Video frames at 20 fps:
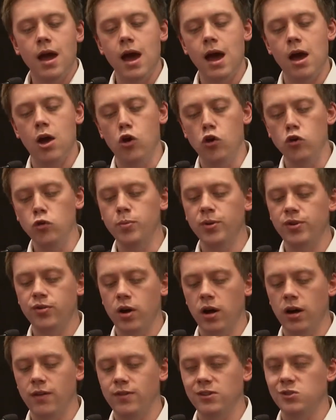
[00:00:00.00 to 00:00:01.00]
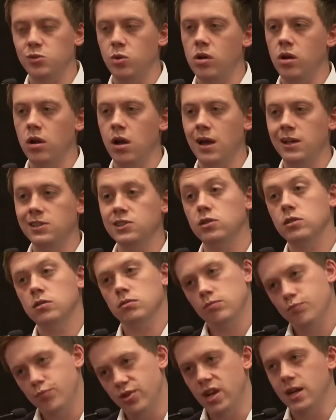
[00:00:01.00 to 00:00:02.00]
uh, Uber drivers were classed
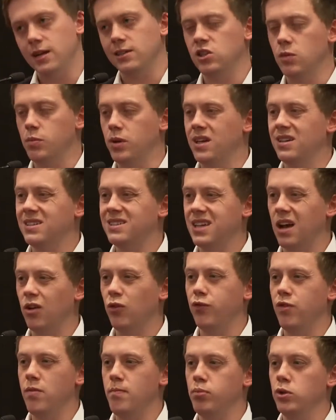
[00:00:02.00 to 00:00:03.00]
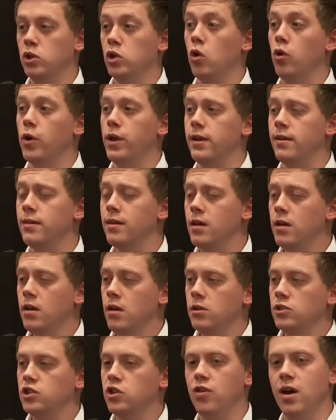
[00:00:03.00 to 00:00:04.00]
predictably as self-employed,
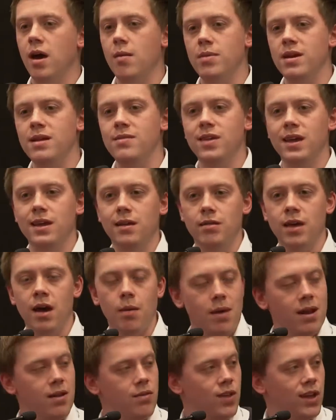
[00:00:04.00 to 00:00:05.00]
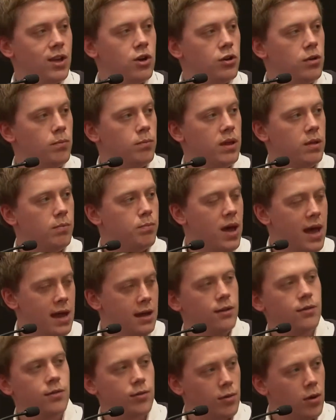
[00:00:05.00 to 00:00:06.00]
so that mean they, that meant they couldn't be
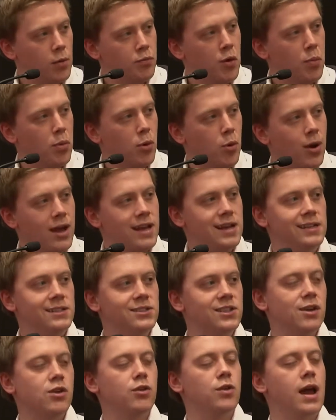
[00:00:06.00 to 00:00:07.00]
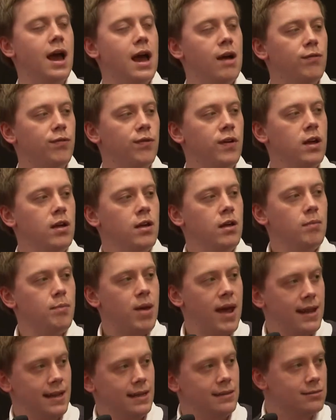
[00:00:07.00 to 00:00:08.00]
paid a proper wage, they couldn't have
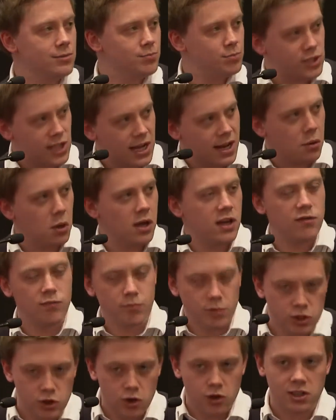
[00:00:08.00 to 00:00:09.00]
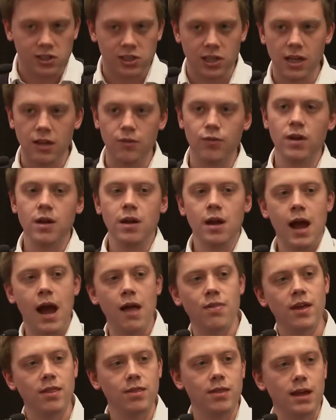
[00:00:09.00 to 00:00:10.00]
paid sick leave, maternity leave,
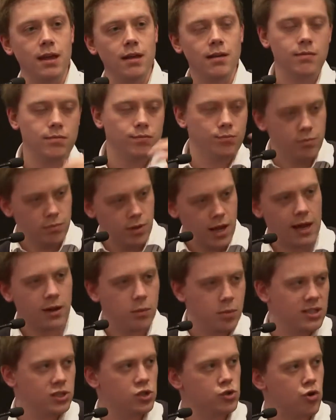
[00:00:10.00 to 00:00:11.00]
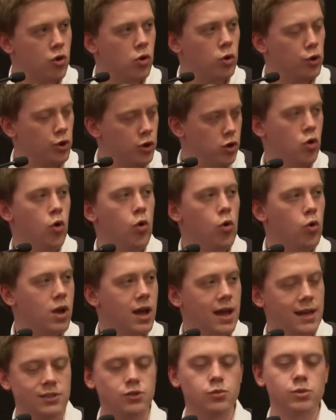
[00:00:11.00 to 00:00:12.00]
and then they had a big struggle in a court
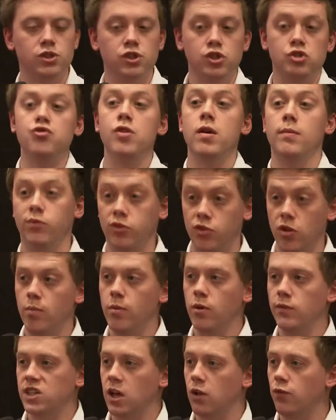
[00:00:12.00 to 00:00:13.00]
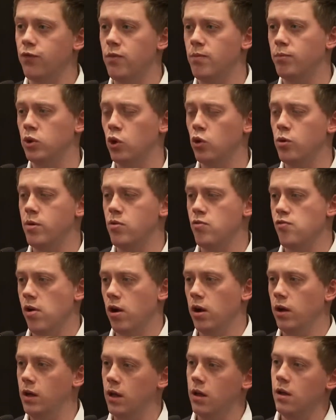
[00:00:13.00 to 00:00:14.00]
case which stripped them of self-employment
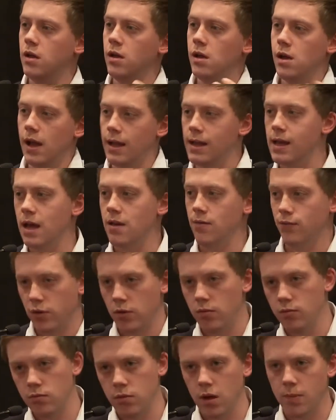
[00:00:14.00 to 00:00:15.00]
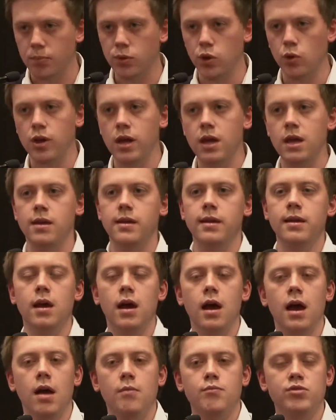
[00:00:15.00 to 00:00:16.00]
right and gave them employee
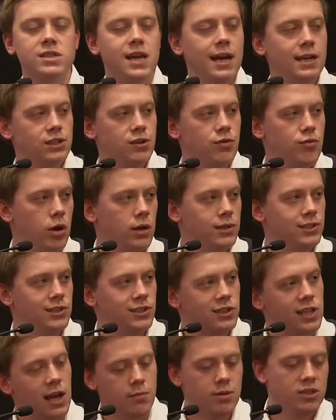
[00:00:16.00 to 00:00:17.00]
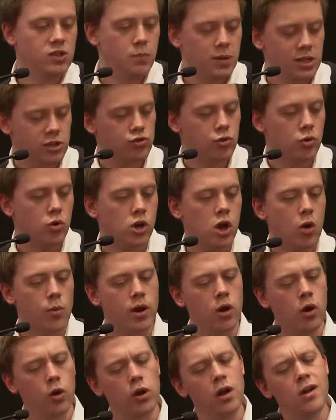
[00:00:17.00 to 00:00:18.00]
uh, protection rights instead. But it's a big struggle
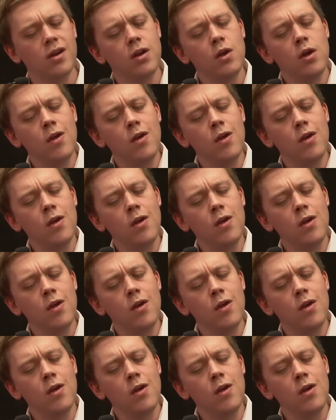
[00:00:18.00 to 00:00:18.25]
going on.